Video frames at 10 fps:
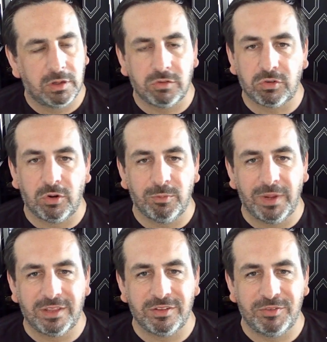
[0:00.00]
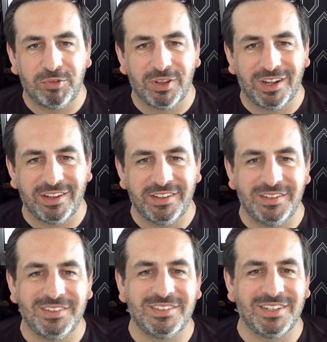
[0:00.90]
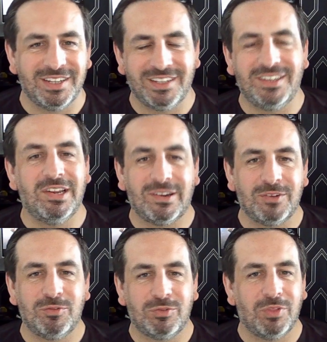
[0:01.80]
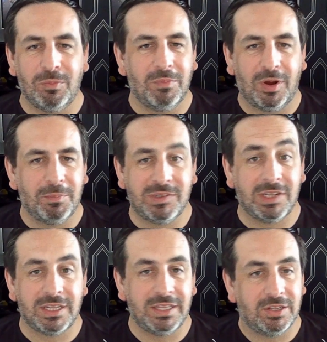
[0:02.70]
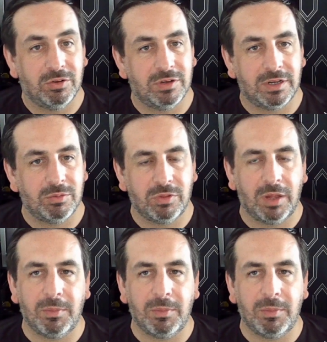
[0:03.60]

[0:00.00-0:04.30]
control method for that is none of them are particularly good, I don't think.